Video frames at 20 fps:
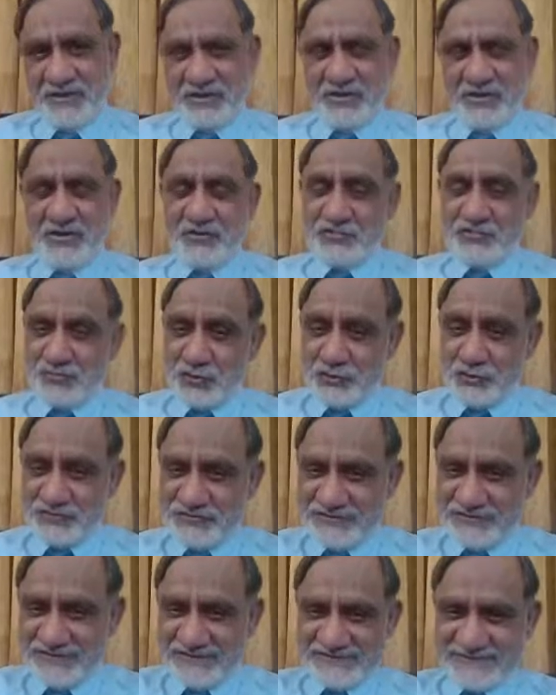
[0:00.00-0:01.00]
So
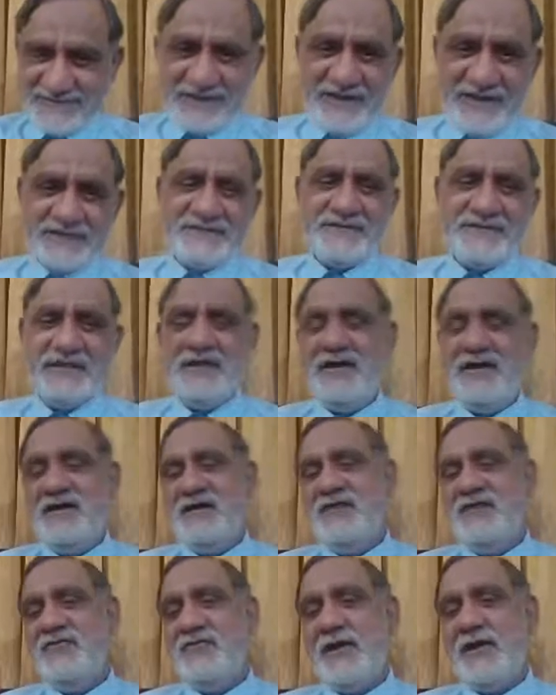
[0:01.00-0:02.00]
this is
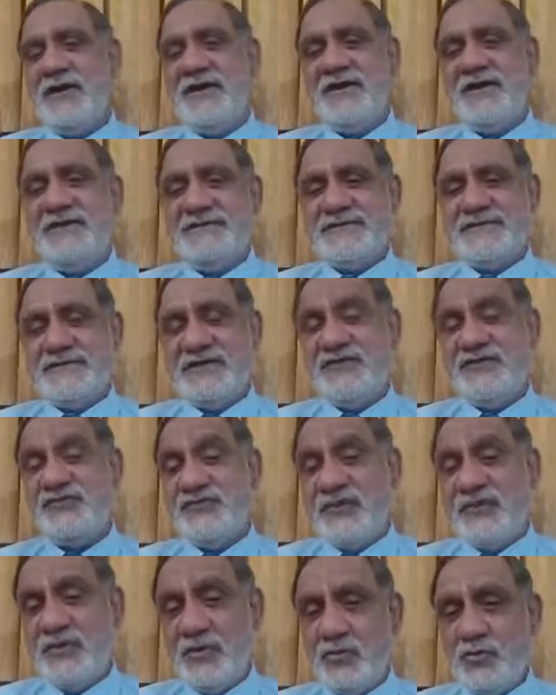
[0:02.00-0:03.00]
one instance,
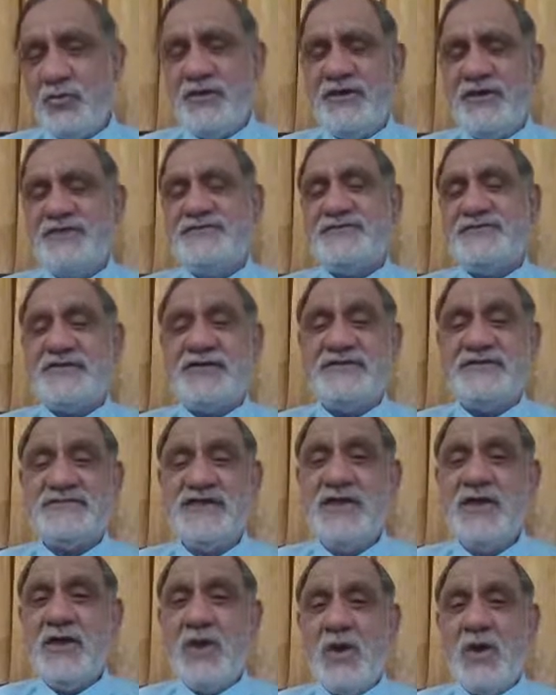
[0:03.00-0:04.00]
very good instance
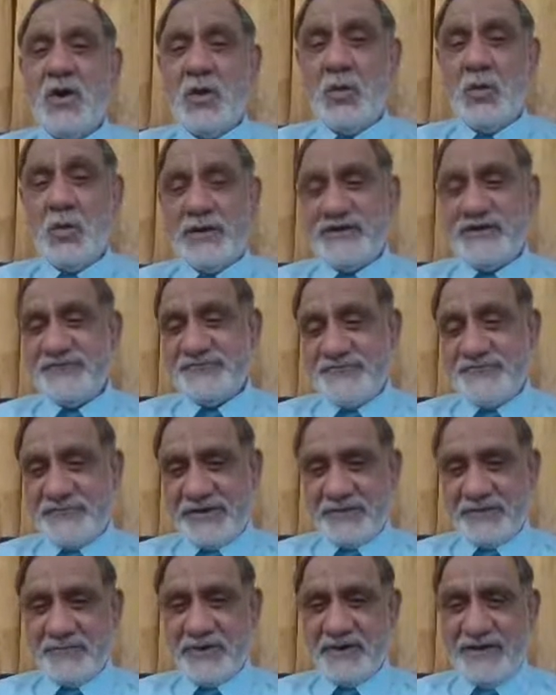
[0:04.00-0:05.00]
of what is
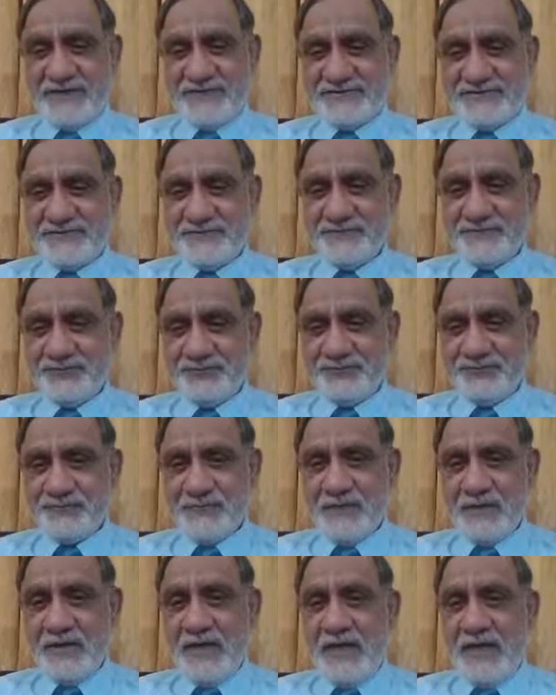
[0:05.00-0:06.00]
pragmatics.
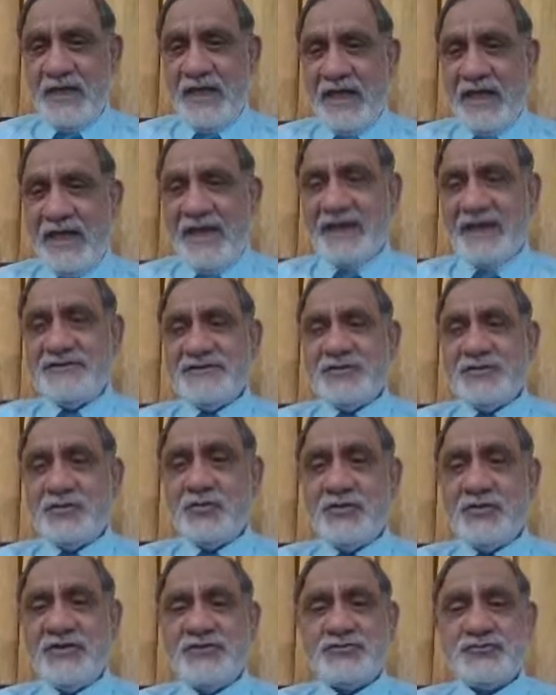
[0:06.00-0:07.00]
As a
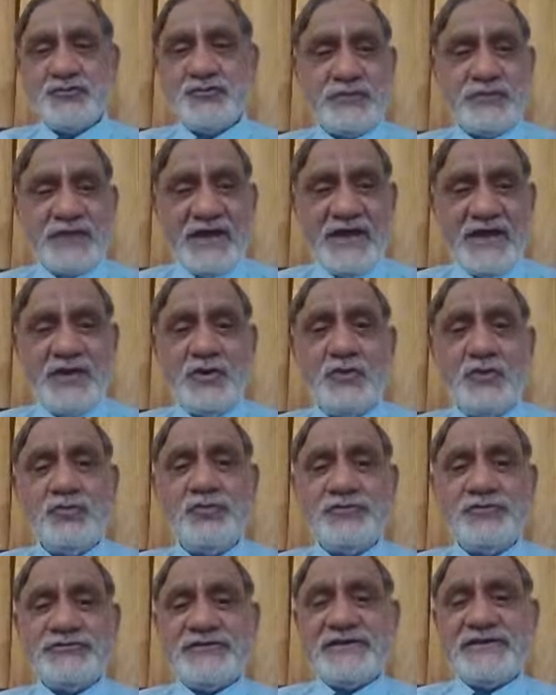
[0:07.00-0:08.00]
request to carry out
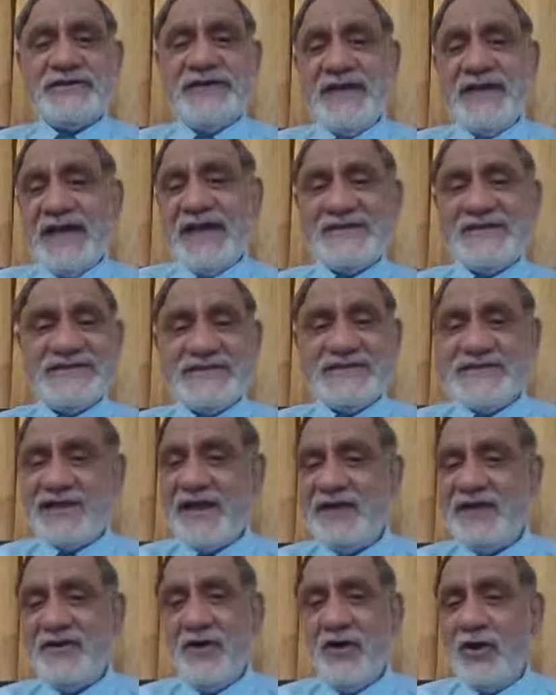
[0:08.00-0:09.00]
a certain action
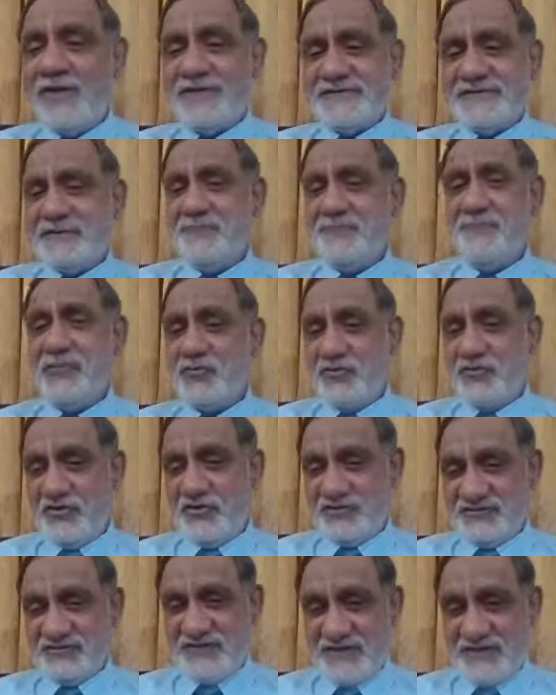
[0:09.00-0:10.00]
and not a simple
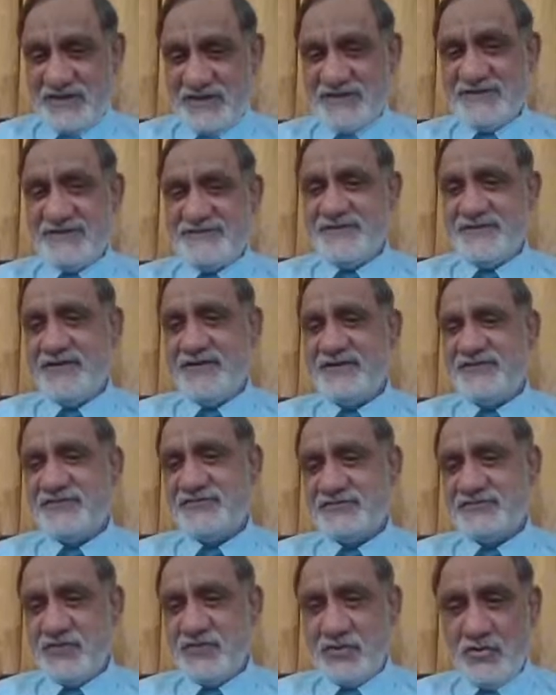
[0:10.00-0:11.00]
question, as I said
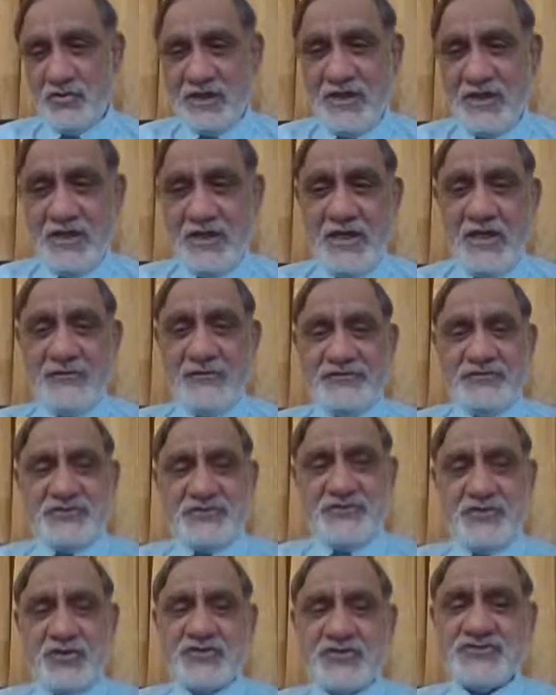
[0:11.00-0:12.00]
just now.
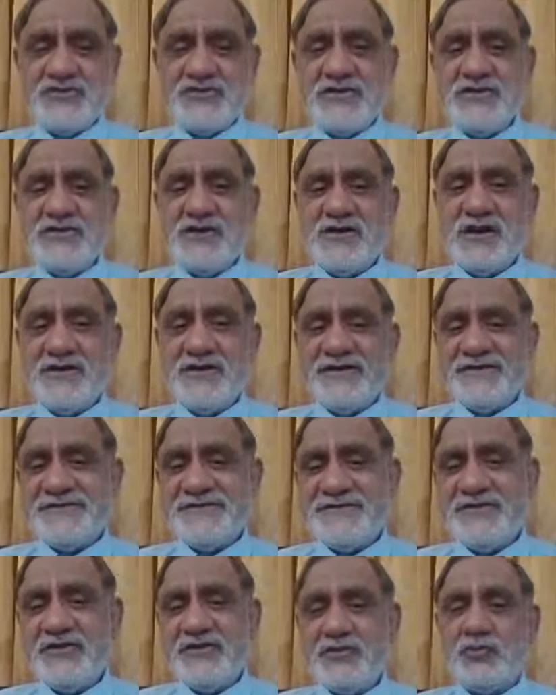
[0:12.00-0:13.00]
Situational
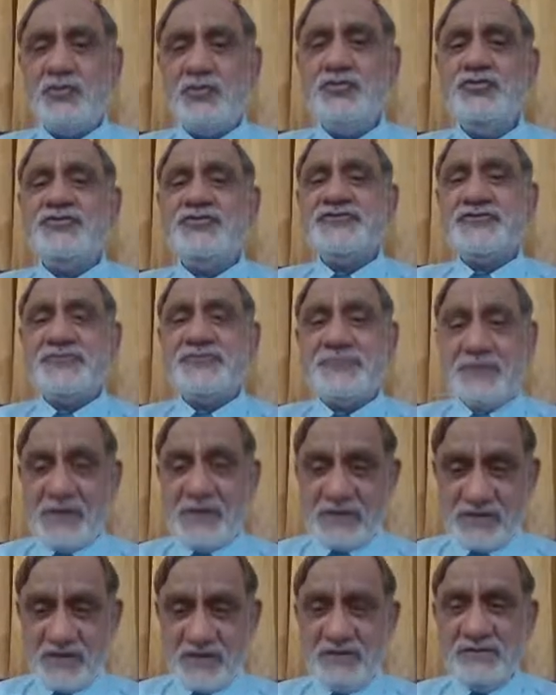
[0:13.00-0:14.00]
context includes the
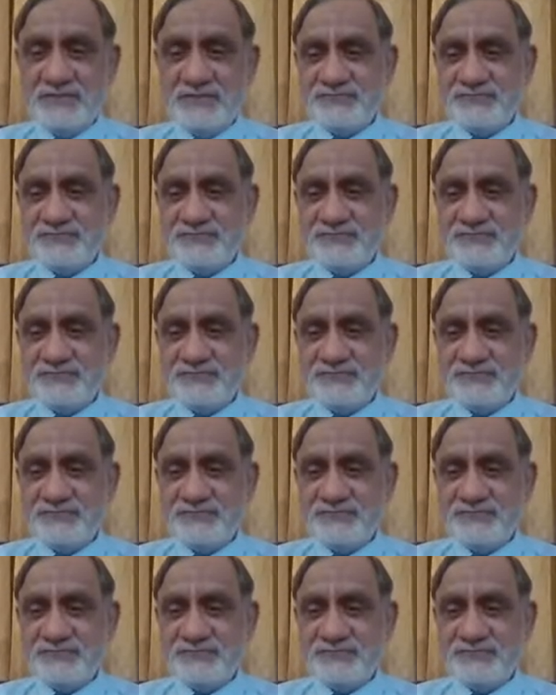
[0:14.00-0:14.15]
speaker,